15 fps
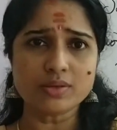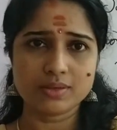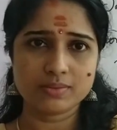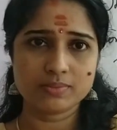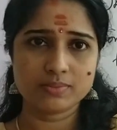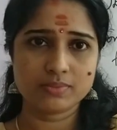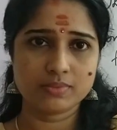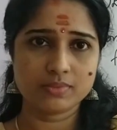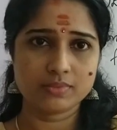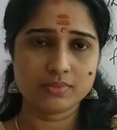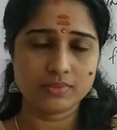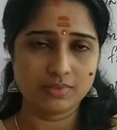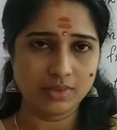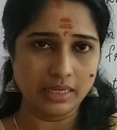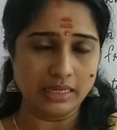what?
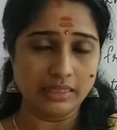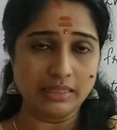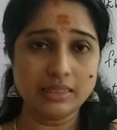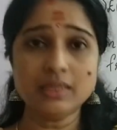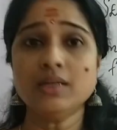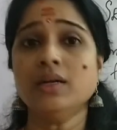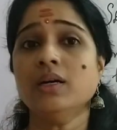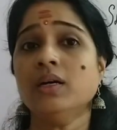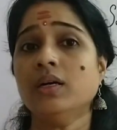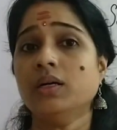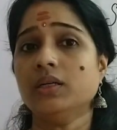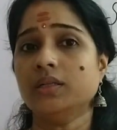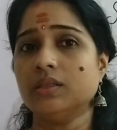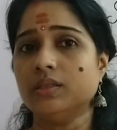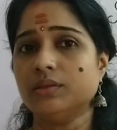In the
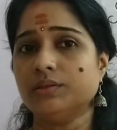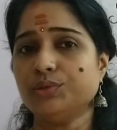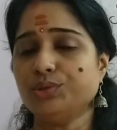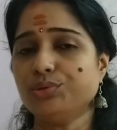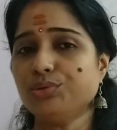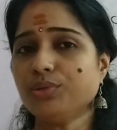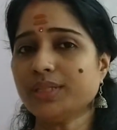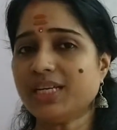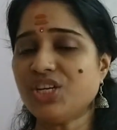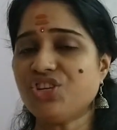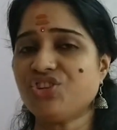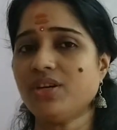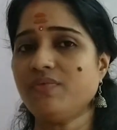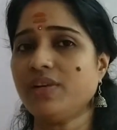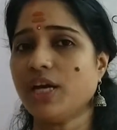
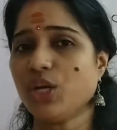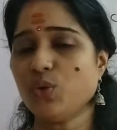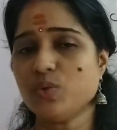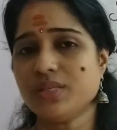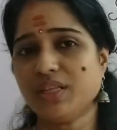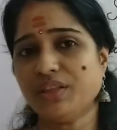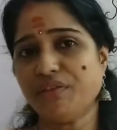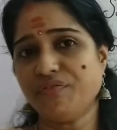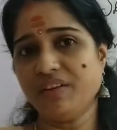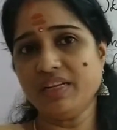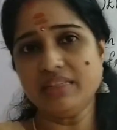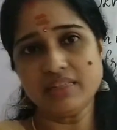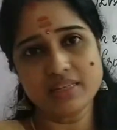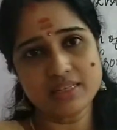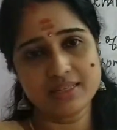kitchen, we are using the
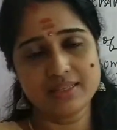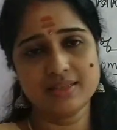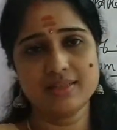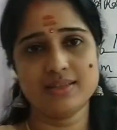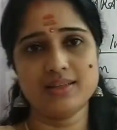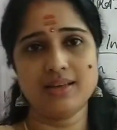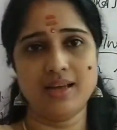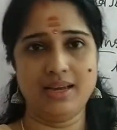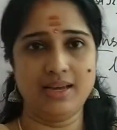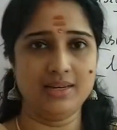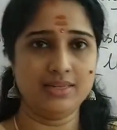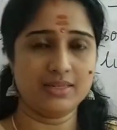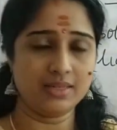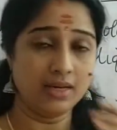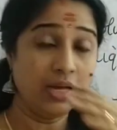filters.
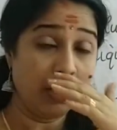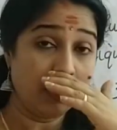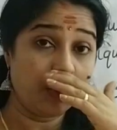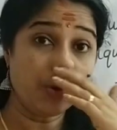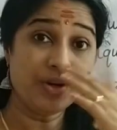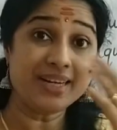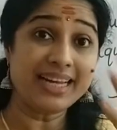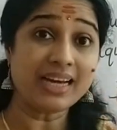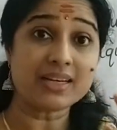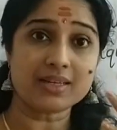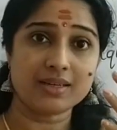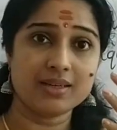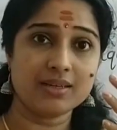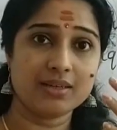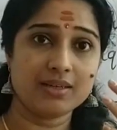And
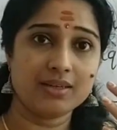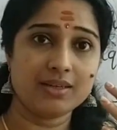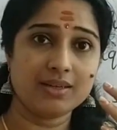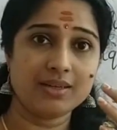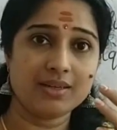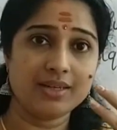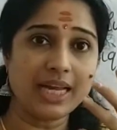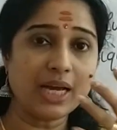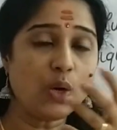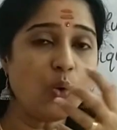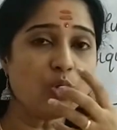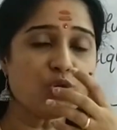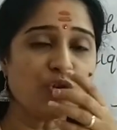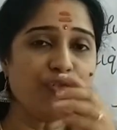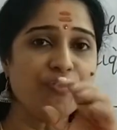duck
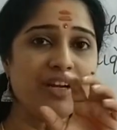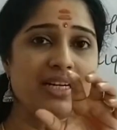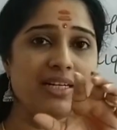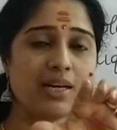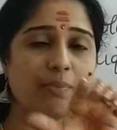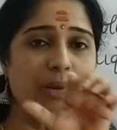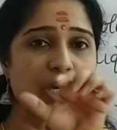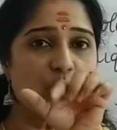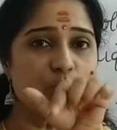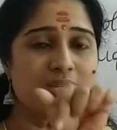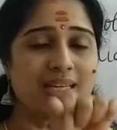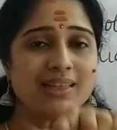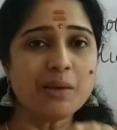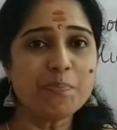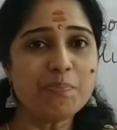also filter by
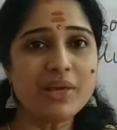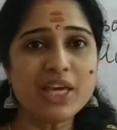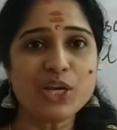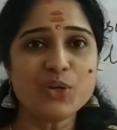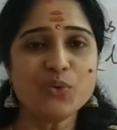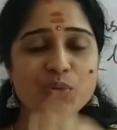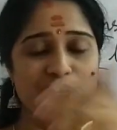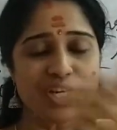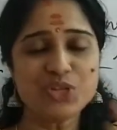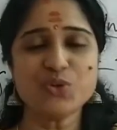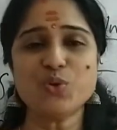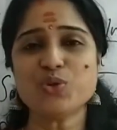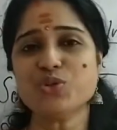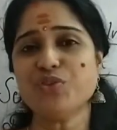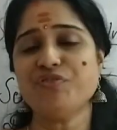using the beak.
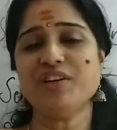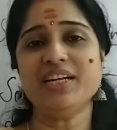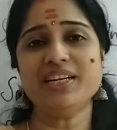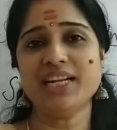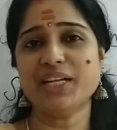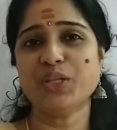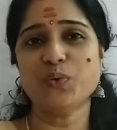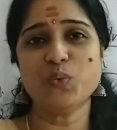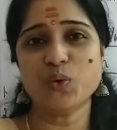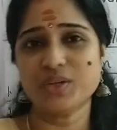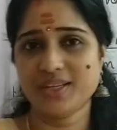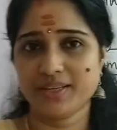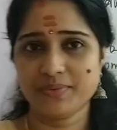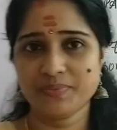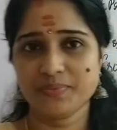It also filter the
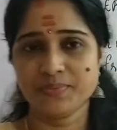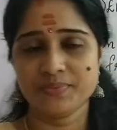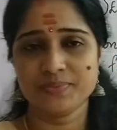water.